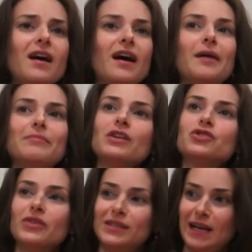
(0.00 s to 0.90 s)
I'm not
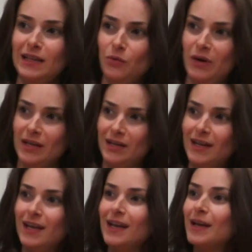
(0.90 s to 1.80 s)
sure exactly what
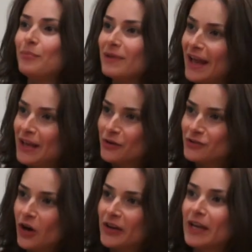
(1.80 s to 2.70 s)
play you're
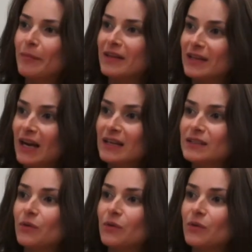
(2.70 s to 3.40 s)
talking about, the Gaza.